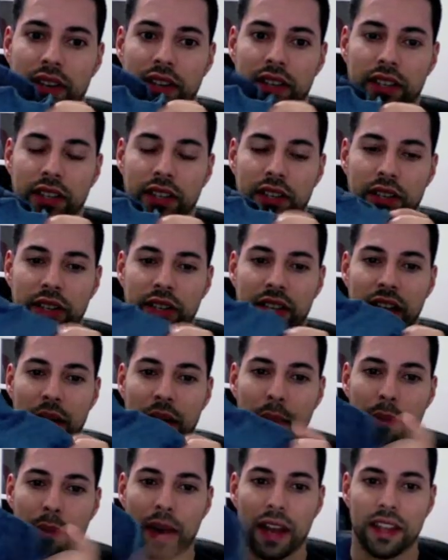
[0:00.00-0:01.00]
You
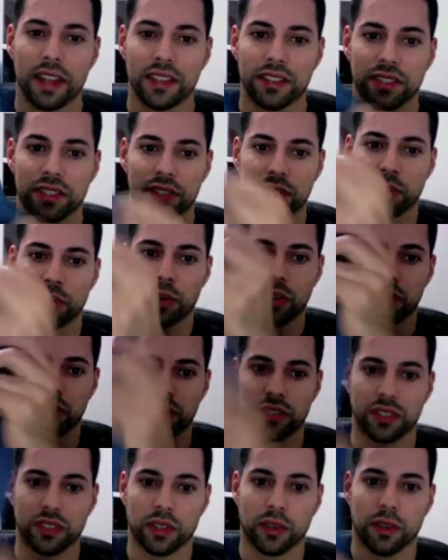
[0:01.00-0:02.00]
can't buy this in stores. There's
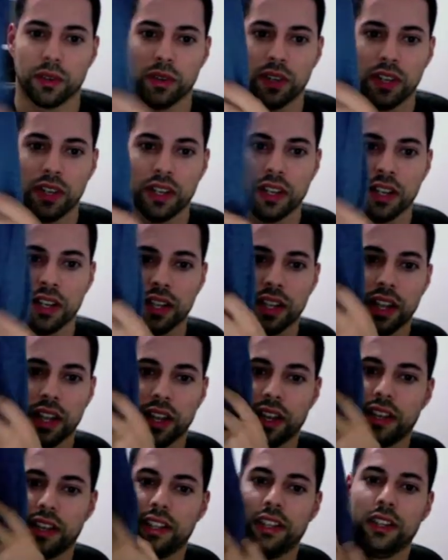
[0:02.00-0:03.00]
no
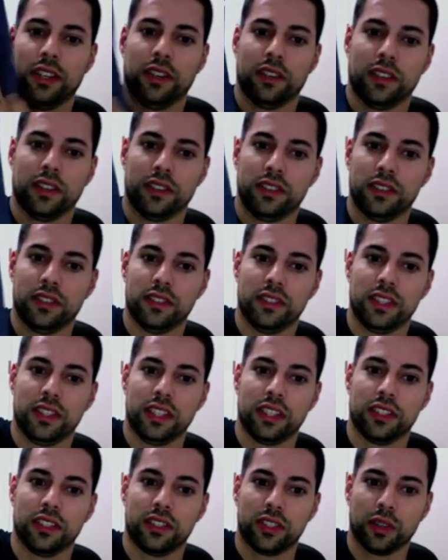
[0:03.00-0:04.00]
as you see,
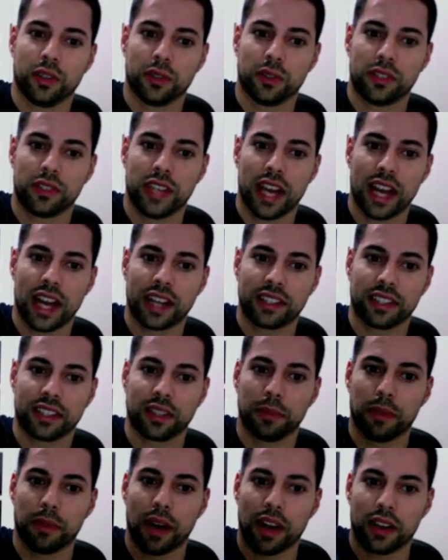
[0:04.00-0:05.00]
there's no tags at the
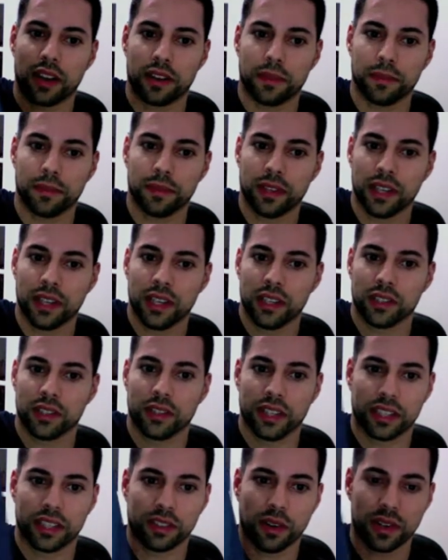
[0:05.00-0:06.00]
bottom. So
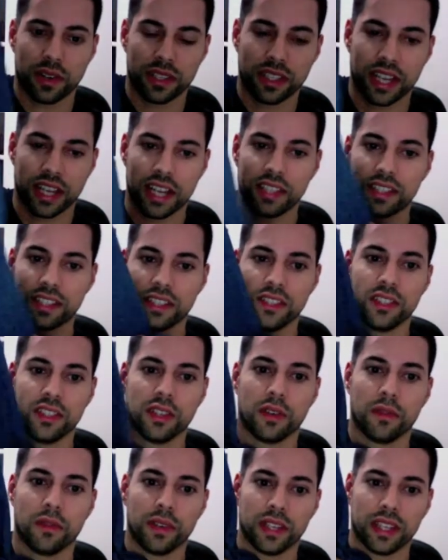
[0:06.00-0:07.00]
that's always nice because you
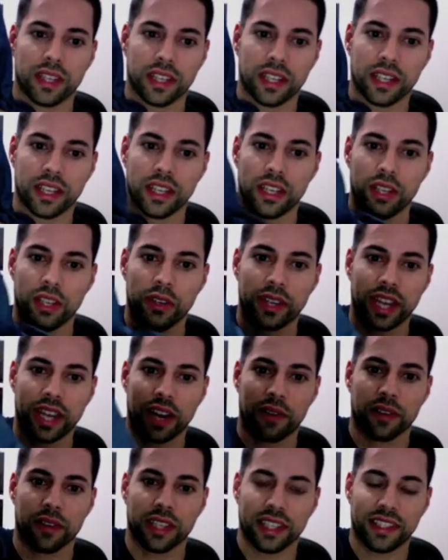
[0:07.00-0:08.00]
can't
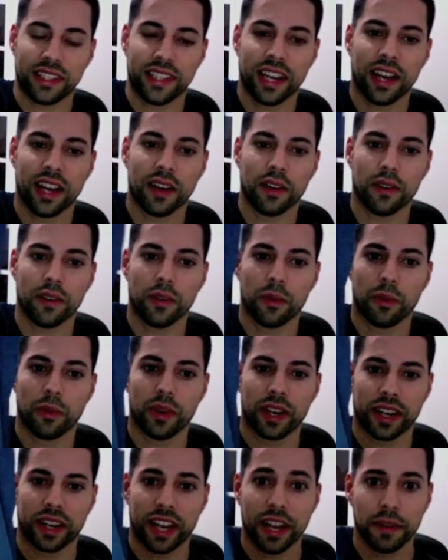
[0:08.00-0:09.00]
really tell where
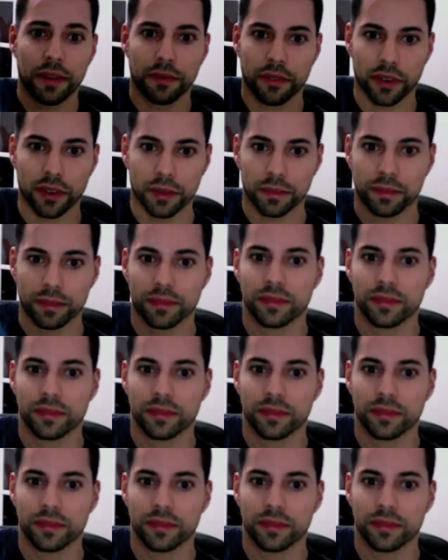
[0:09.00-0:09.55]
it came from.